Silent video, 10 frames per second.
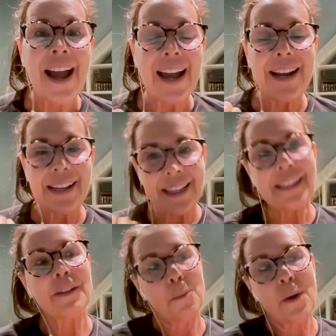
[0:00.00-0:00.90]
And I
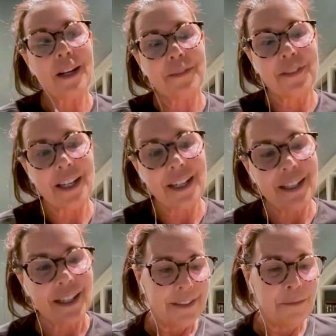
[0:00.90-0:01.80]
think that one of
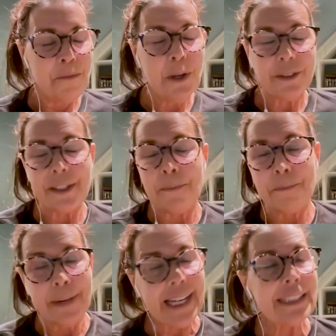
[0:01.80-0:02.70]
the most
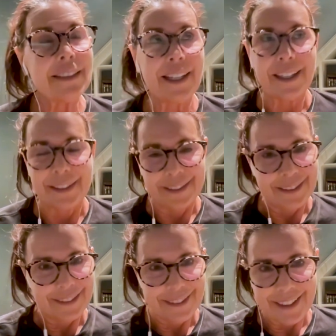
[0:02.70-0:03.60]
amazing
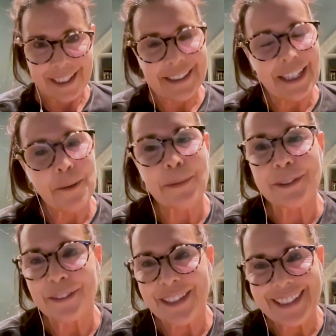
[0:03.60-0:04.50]

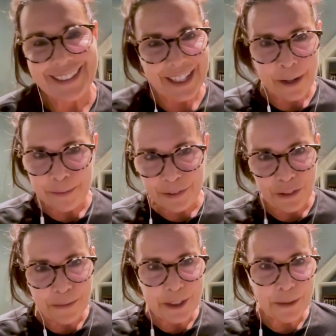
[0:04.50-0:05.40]
examples of this comes
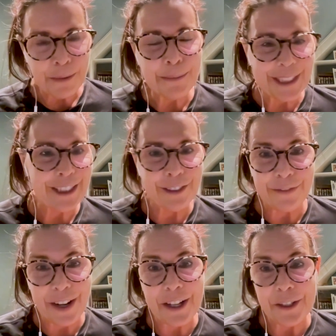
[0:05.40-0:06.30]
from this woman,
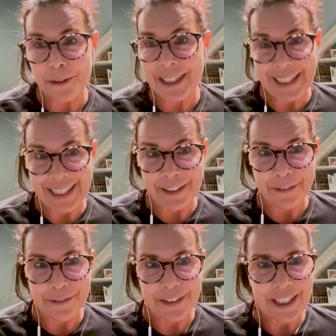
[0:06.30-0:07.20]
Siobhan
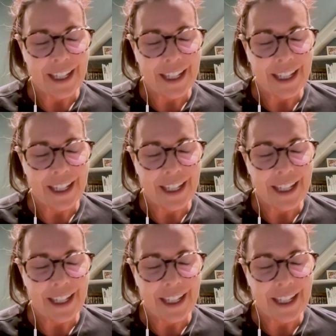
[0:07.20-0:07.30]
O'Keeffe,